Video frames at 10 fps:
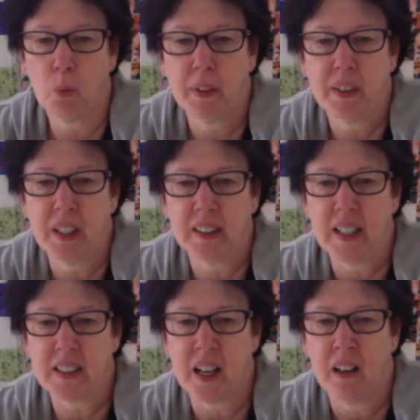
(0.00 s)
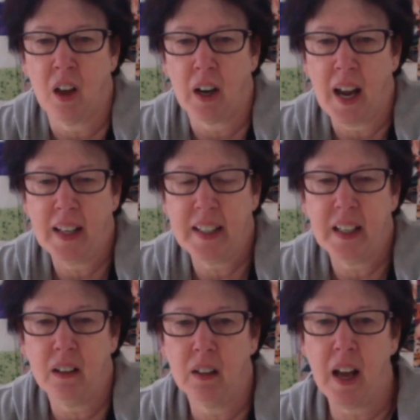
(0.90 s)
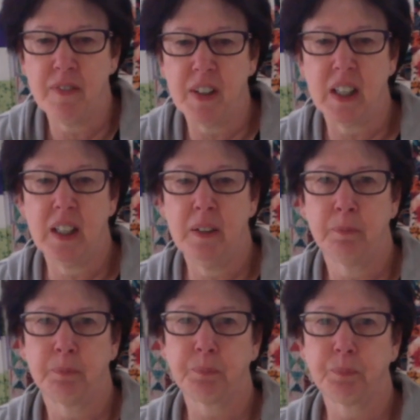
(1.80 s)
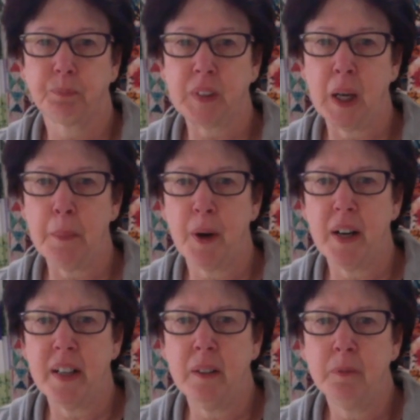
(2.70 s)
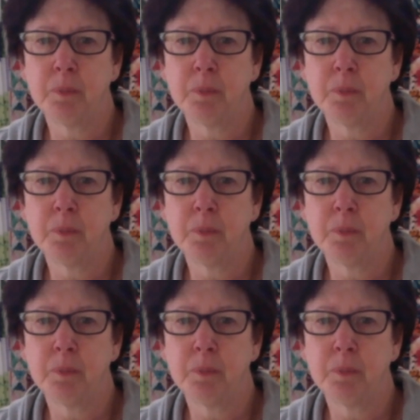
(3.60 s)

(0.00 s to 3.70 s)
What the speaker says: we think that's how long. Hi, Gail. Hi, Vicki. Hi, Brenda.